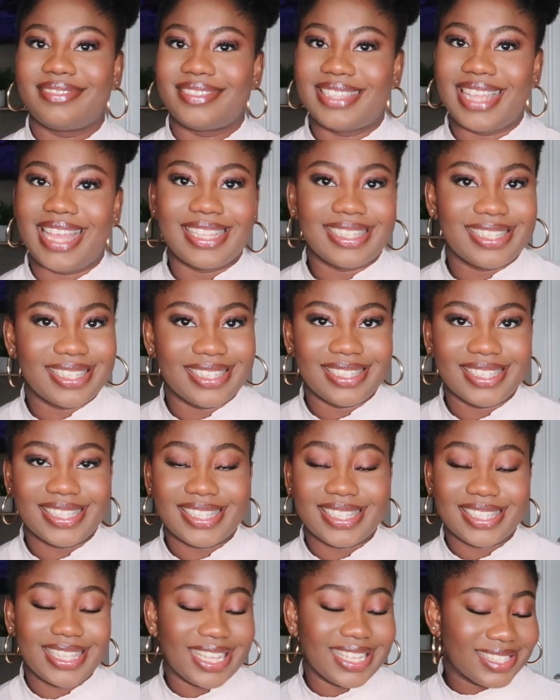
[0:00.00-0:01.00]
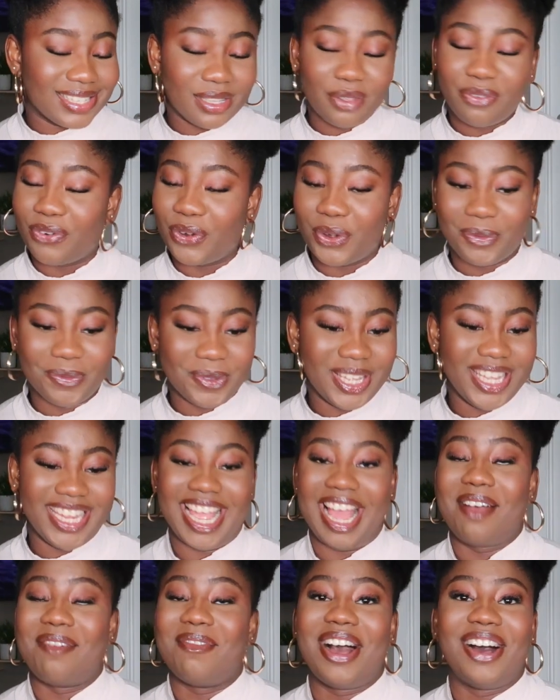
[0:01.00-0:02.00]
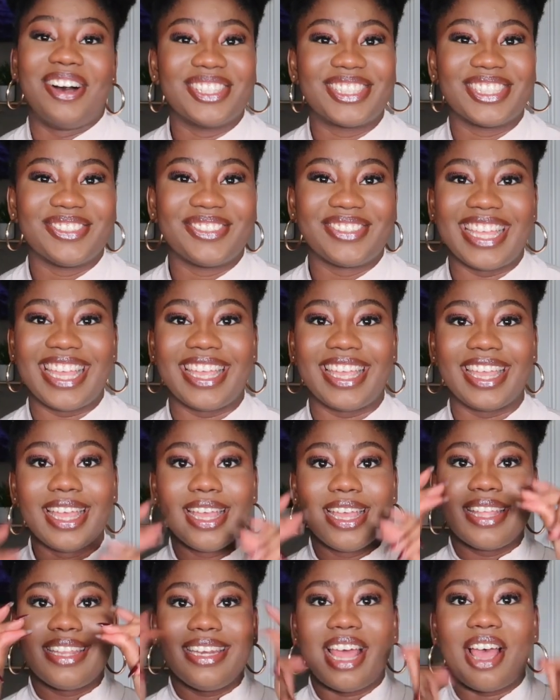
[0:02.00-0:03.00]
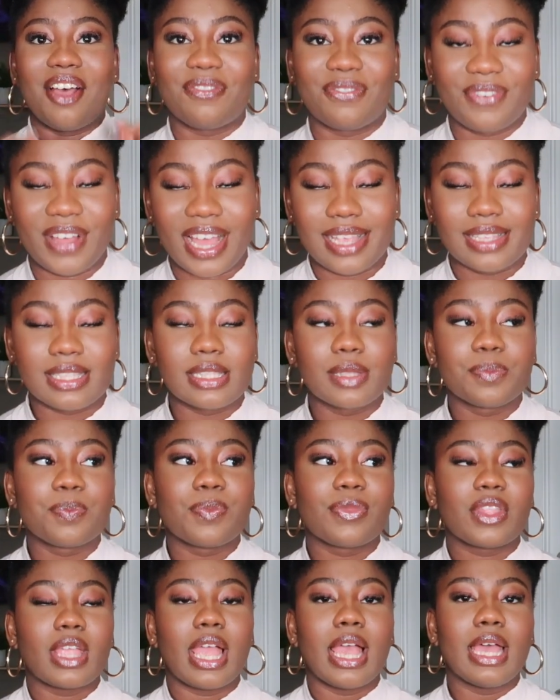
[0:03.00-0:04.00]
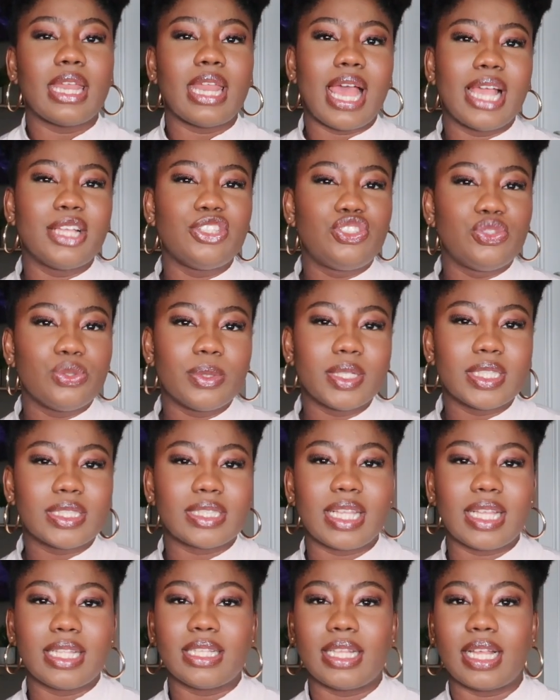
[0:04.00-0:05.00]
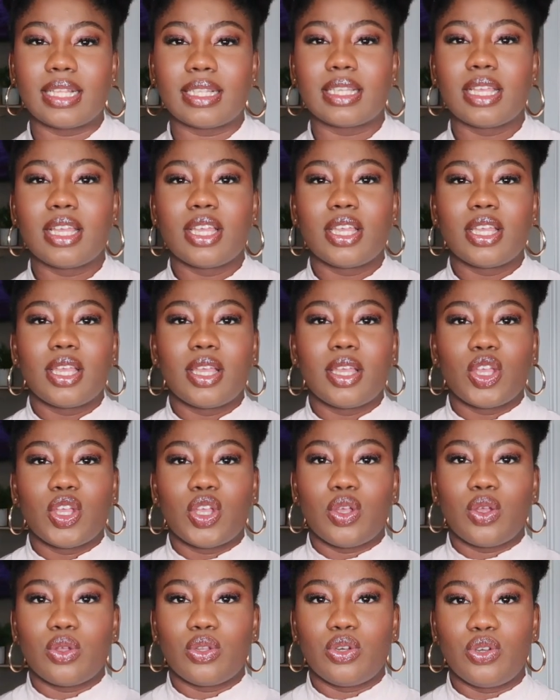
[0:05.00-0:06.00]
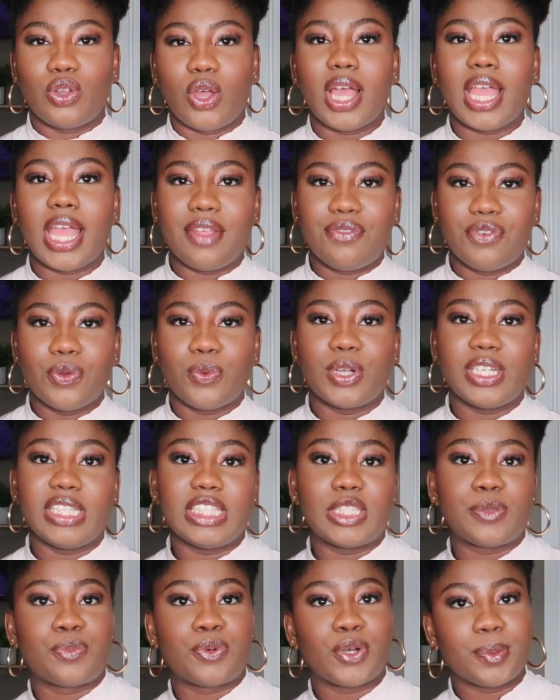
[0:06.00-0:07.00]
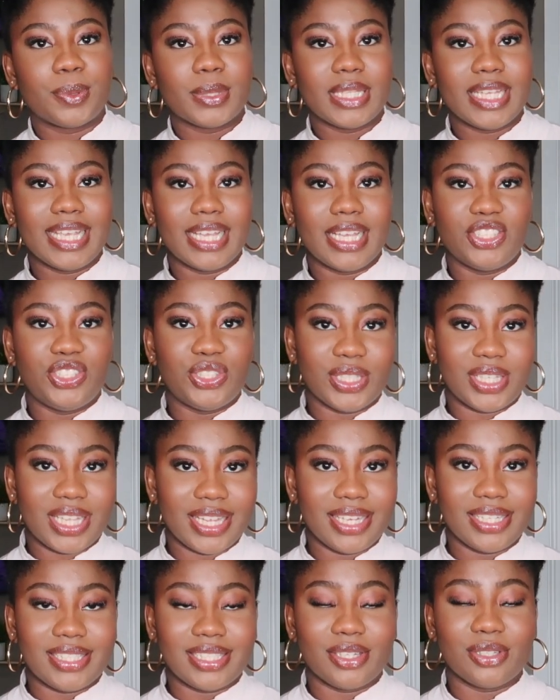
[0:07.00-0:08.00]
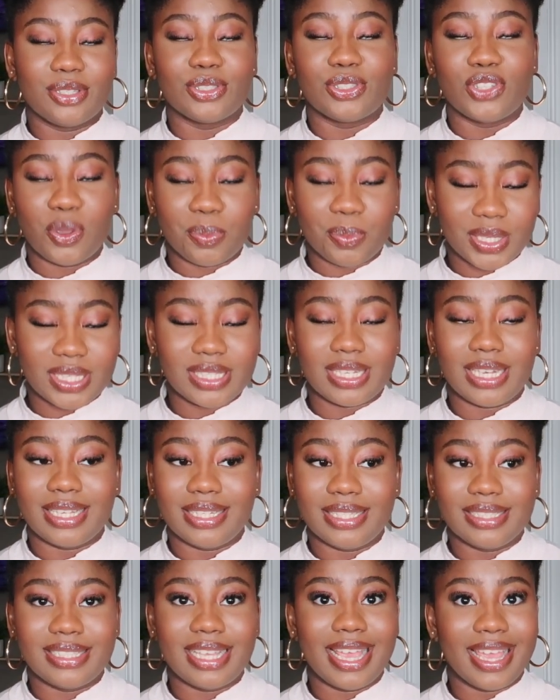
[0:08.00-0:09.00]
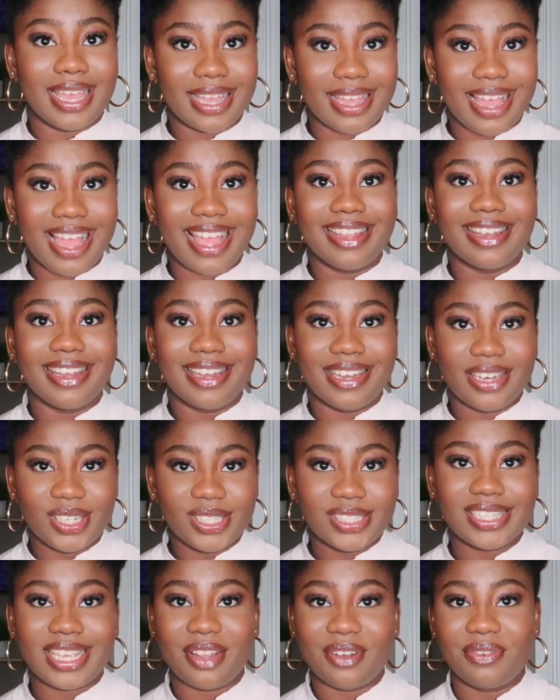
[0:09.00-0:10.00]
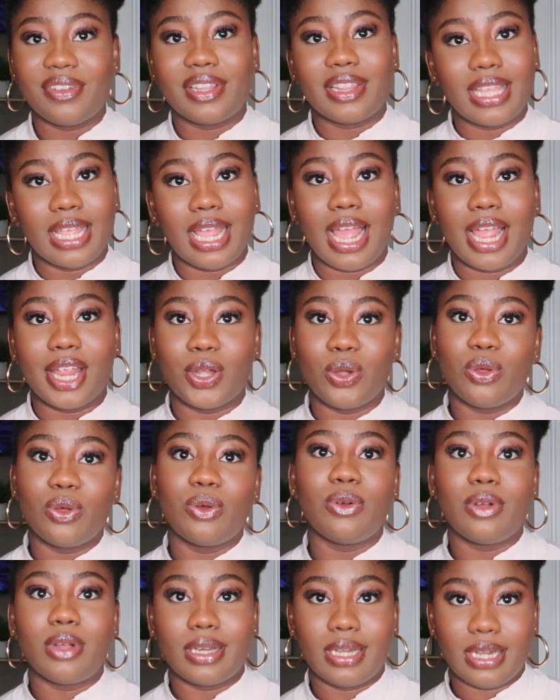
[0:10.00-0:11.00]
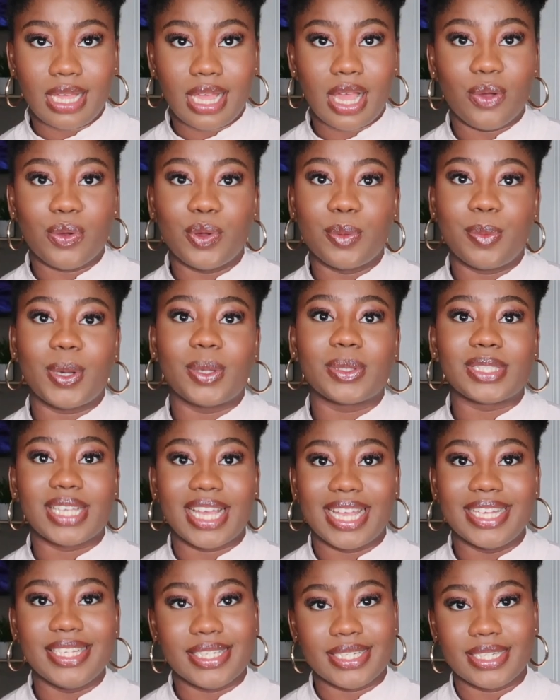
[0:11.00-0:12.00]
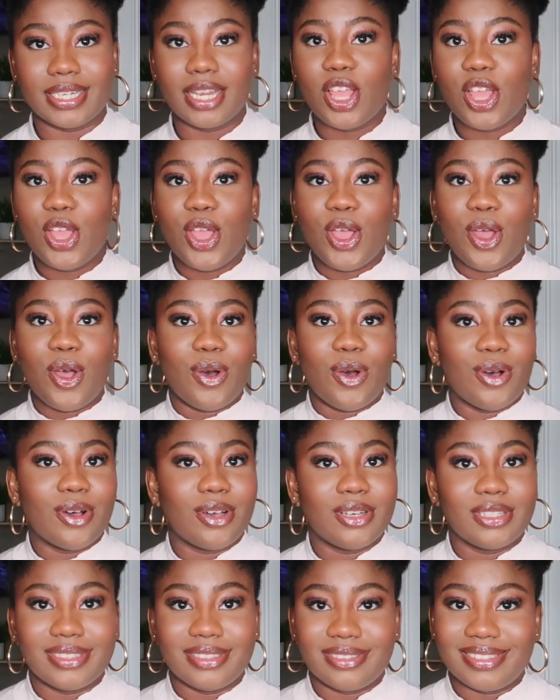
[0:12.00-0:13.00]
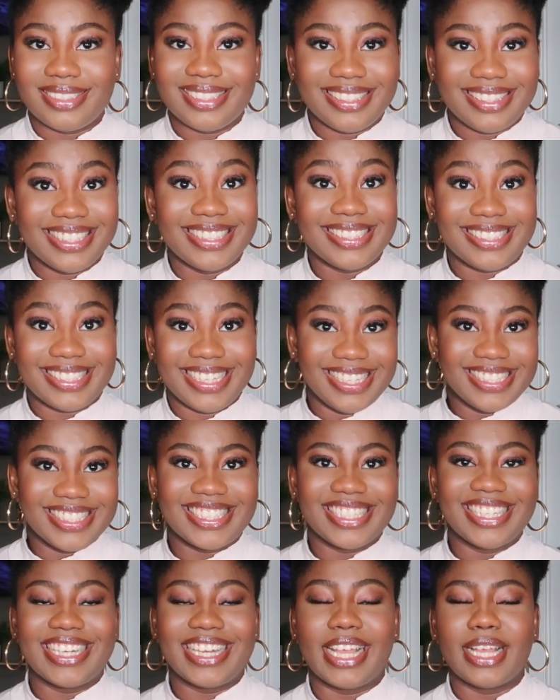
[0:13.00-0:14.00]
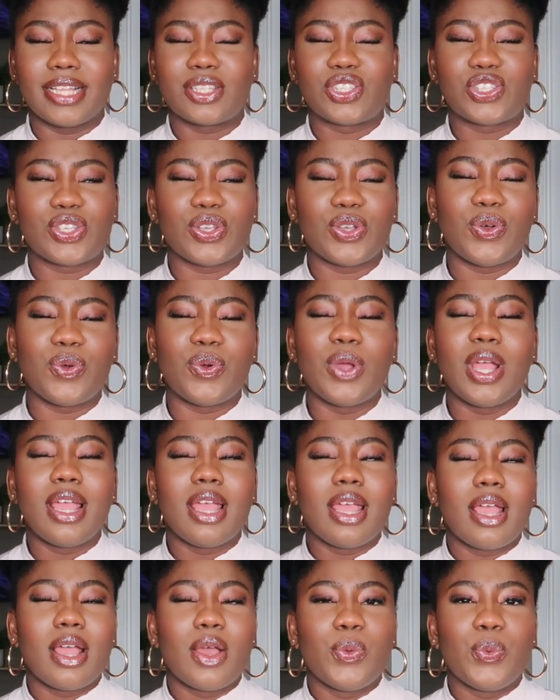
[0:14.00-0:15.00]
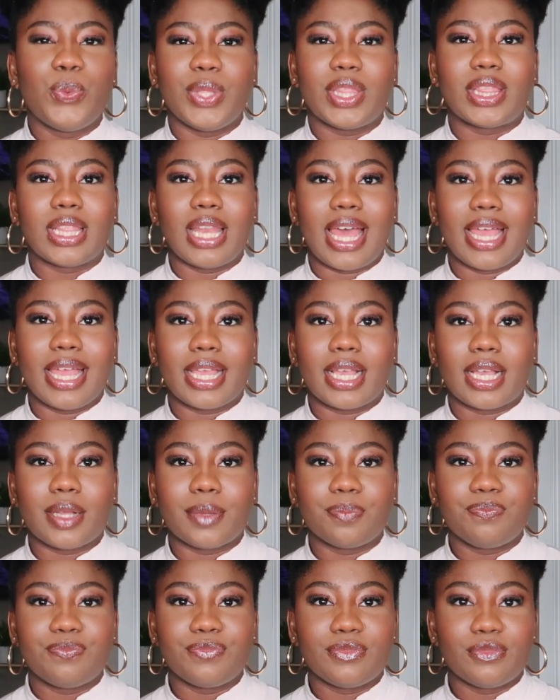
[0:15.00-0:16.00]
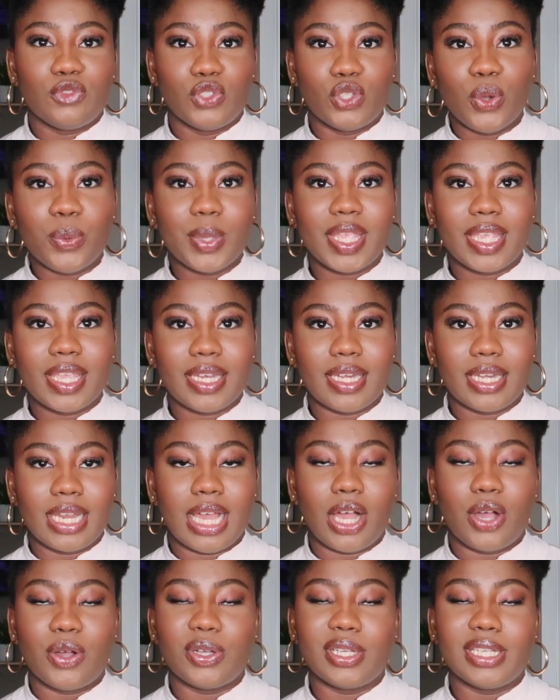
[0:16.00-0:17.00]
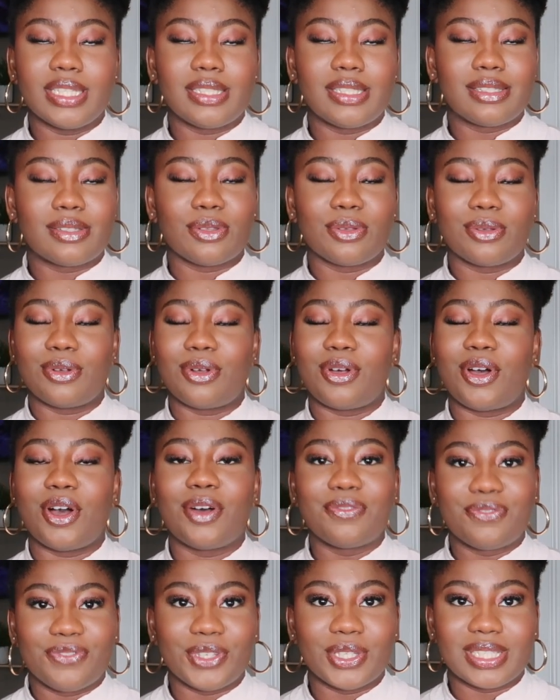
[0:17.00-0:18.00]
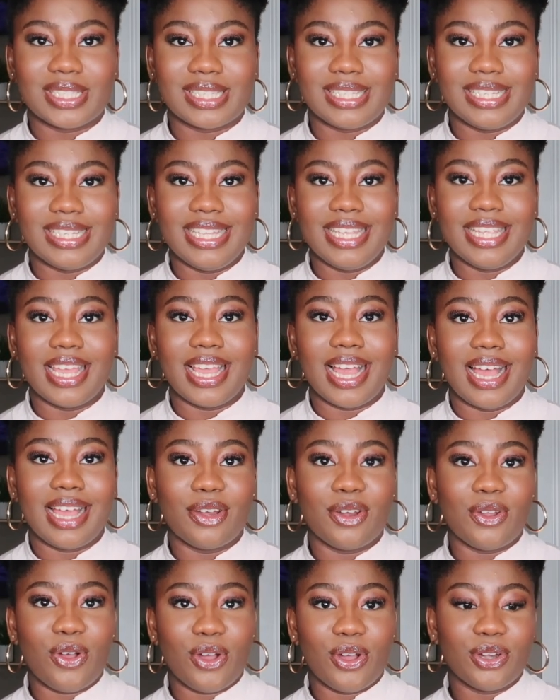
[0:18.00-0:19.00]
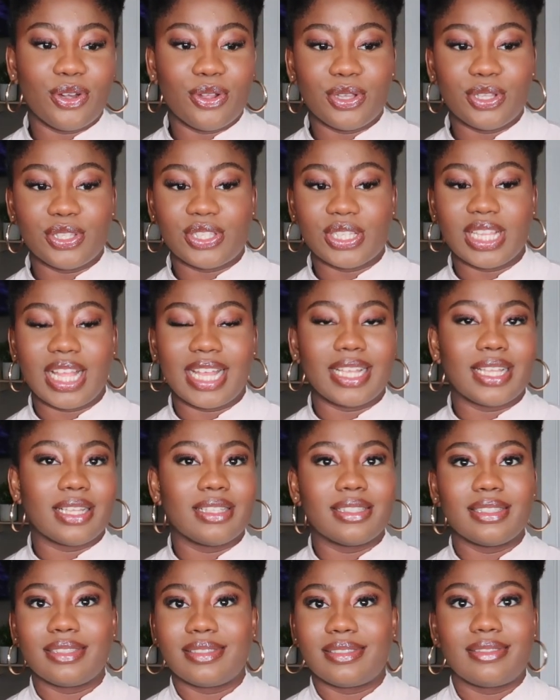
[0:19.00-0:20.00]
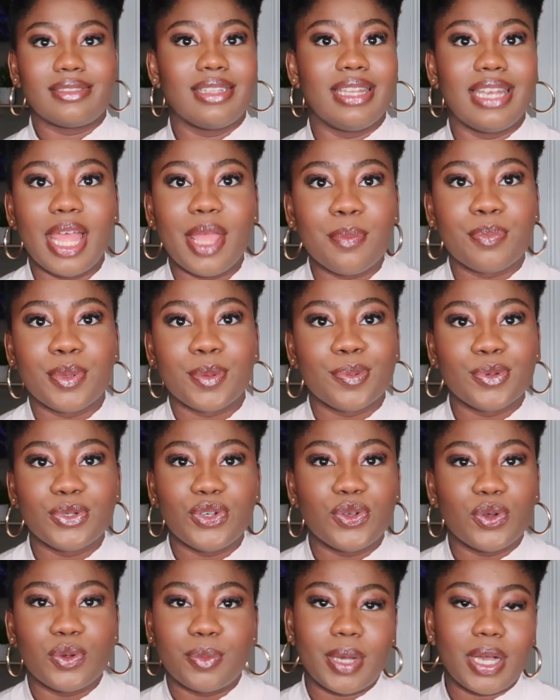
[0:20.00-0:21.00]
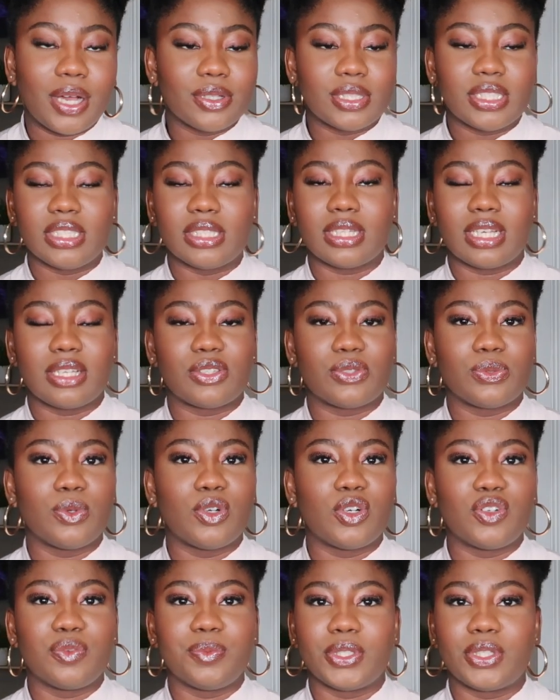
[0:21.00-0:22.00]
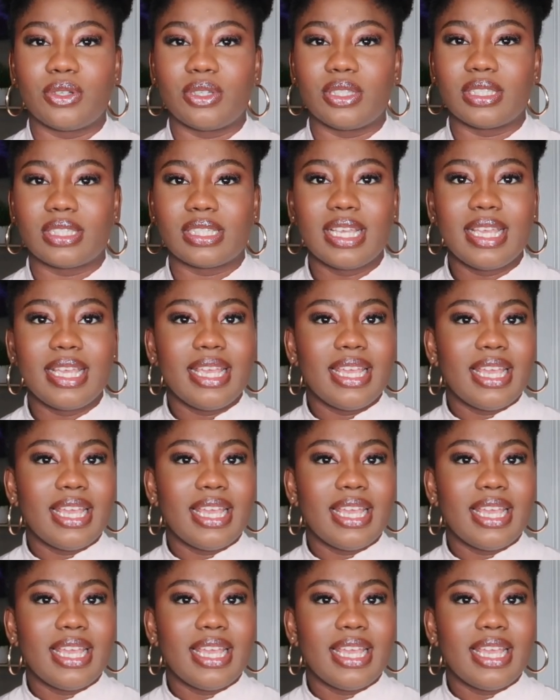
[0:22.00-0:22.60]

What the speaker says: that's it for me. I'm out of there that fast. And I do understand that not everyone is properly educated on topics like this. Heck, I learned everything I know now about hygiene on this internet, so with like knowing it now, it's obviously an honor to like let people know about it as well, because